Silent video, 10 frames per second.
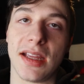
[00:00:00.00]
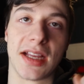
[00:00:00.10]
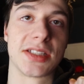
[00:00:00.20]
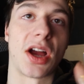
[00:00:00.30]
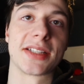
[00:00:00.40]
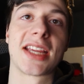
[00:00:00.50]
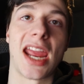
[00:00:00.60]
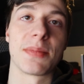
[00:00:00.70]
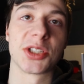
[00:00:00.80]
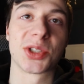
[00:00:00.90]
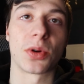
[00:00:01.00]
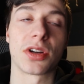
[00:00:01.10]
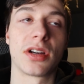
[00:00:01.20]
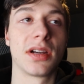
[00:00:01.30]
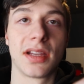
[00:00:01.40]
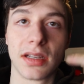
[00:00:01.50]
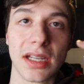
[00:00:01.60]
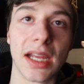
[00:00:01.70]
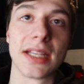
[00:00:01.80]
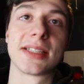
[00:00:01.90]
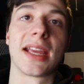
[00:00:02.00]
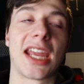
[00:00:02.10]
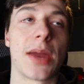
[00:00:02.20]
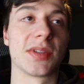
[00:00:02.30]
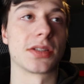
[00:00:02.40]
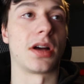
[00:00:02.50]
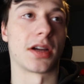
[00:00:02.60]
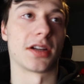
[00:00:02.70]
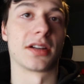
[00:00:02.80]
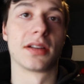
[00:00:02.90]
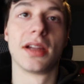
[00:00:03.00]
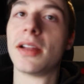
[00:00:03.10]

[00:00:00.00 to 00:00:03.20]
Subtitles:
Exhaust cam is shorter, intake cam is longer.